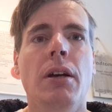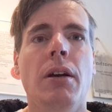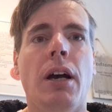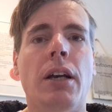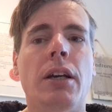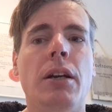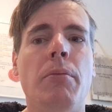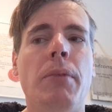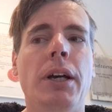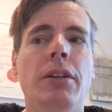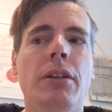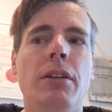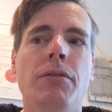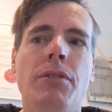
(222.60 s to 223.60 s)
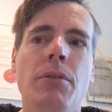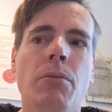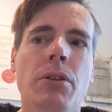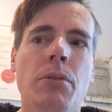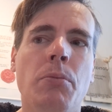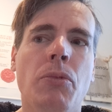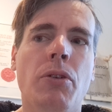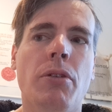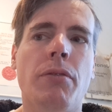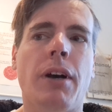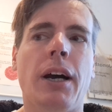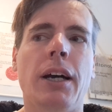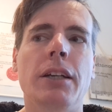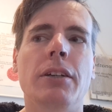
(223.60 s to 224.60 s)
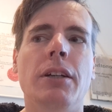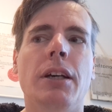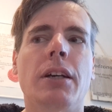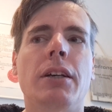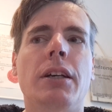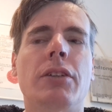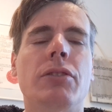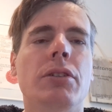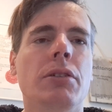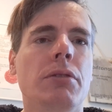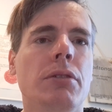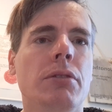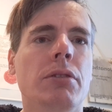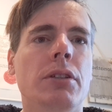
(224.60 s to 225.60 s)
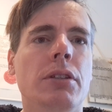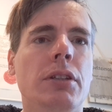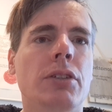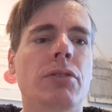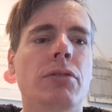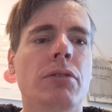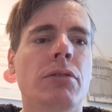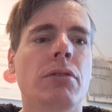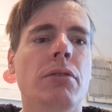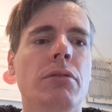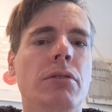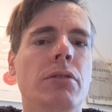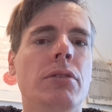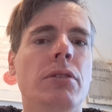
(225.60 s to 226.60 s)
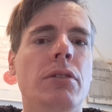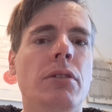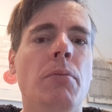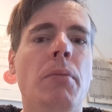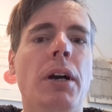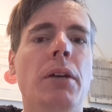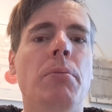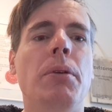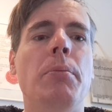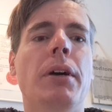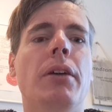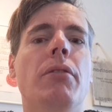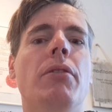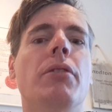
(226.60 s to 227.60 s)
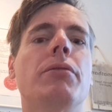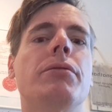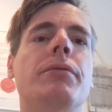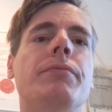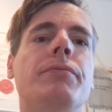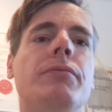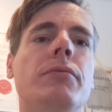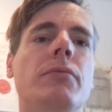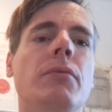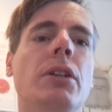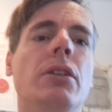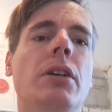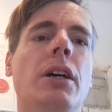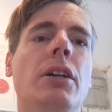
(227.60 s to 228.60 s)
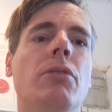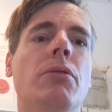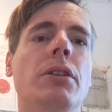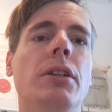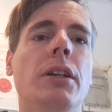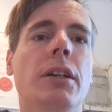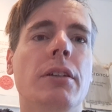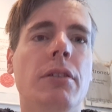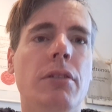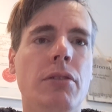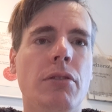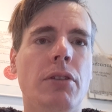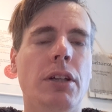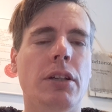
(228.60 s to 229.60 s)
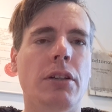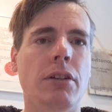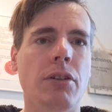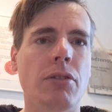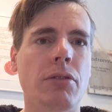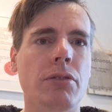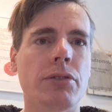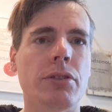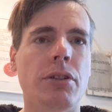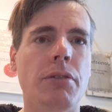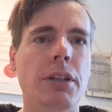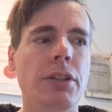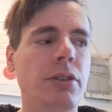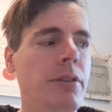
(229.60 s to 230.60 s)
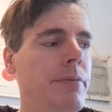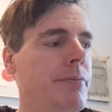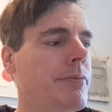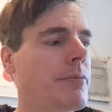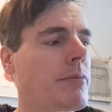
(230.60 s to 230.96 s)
I can imagine if you want a more of a high-tech external look, you might be better off with the i20N. So take that into consideration.